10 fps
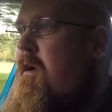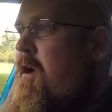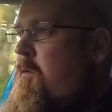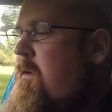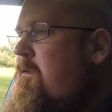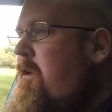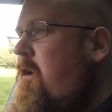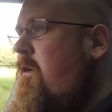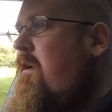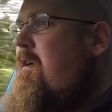I will
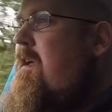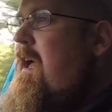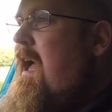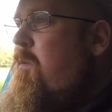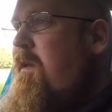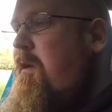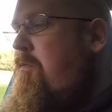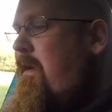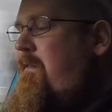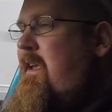do. And when you
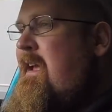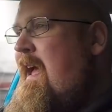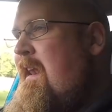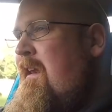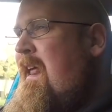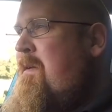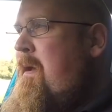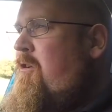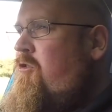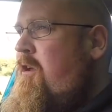press it, you get a little
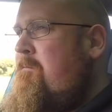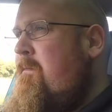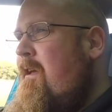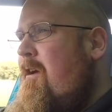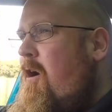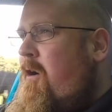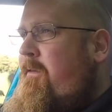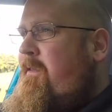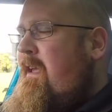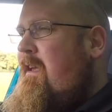animation
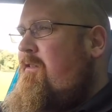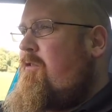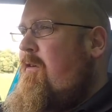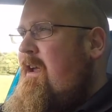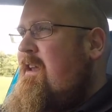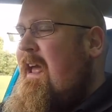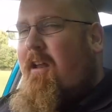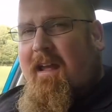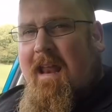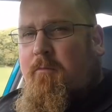on the screen. You get
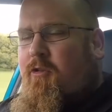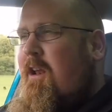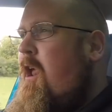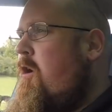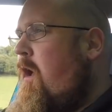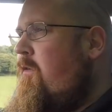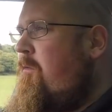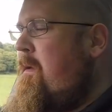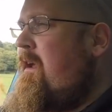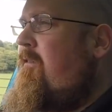like an MG logo
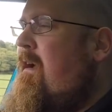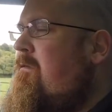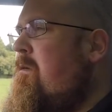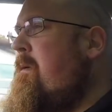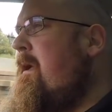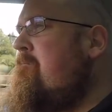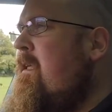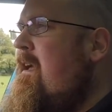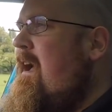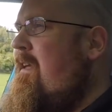spinning around a bit,
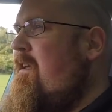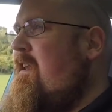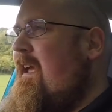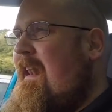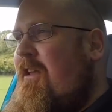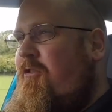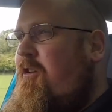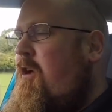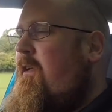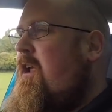and then it lets you
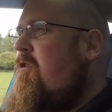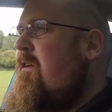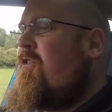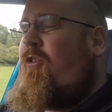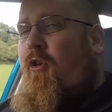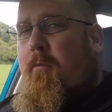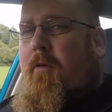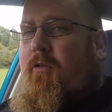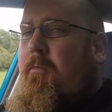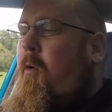know that you're in
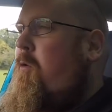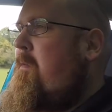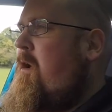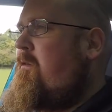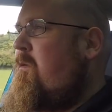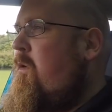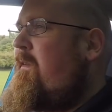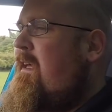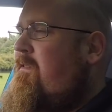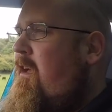super sport mode. And what
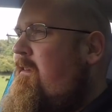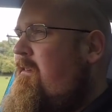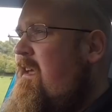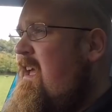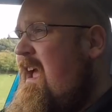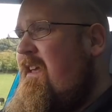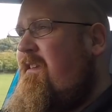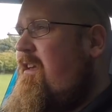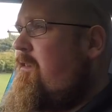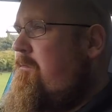that does is
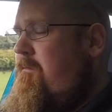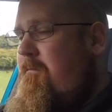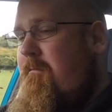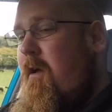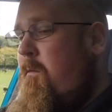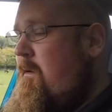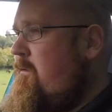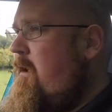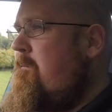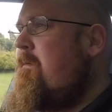it does, I will
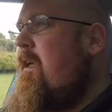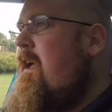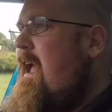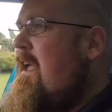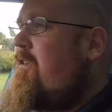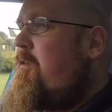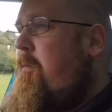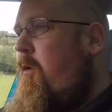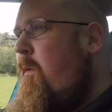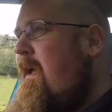do, it does
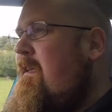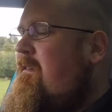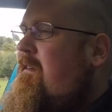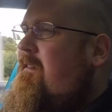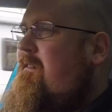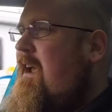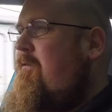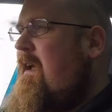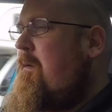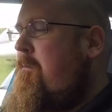put weight into the
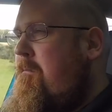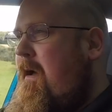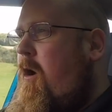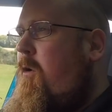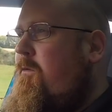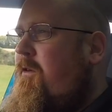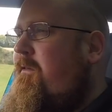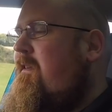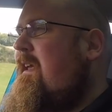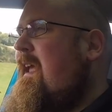steering. It holds
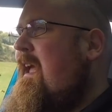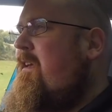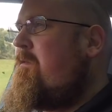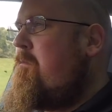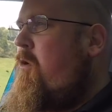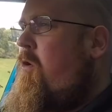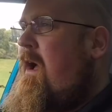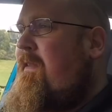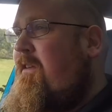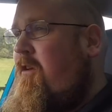onto the gears more,
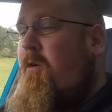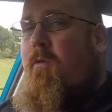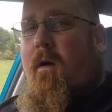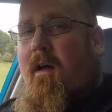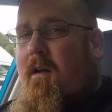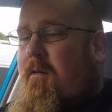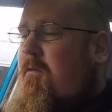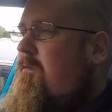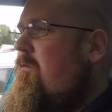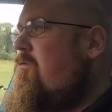and they do
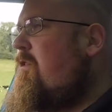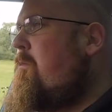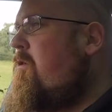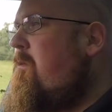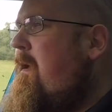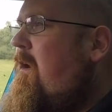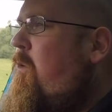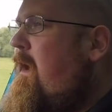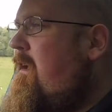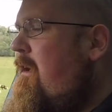respond a bit
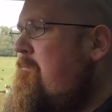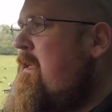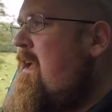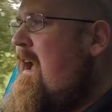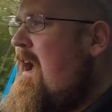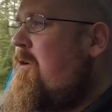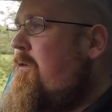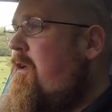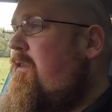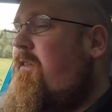quicker, and
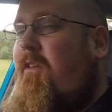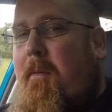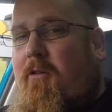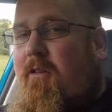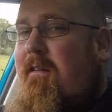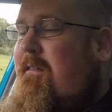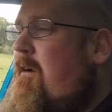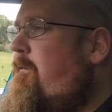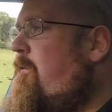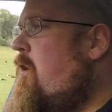also the suspension
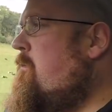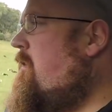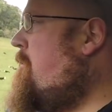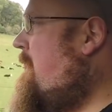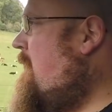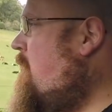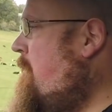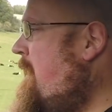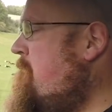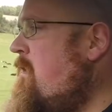itself firms up a little
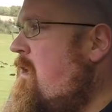bit.